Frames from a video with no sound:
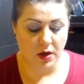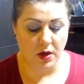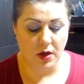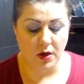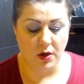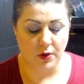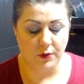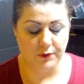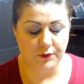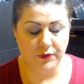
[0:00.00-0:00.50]

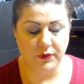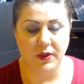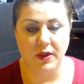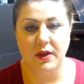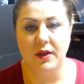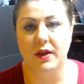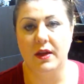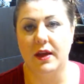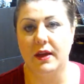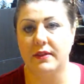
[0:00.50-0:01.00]
on,
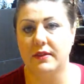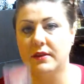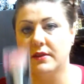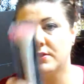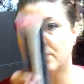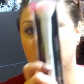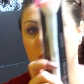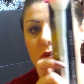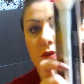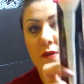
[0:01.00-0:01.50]

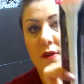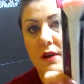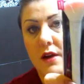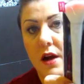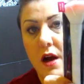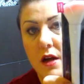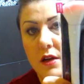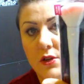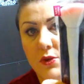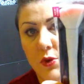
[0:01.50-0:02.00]
this was a
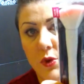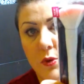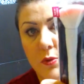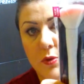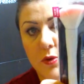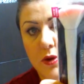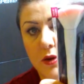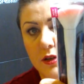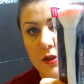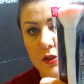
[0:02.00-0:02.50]
contour
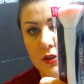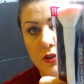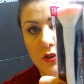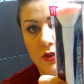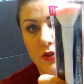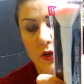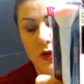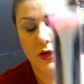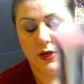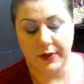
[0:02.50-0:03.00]
brush,
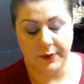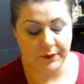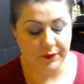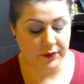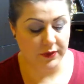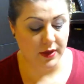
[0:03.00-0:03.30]
sorry.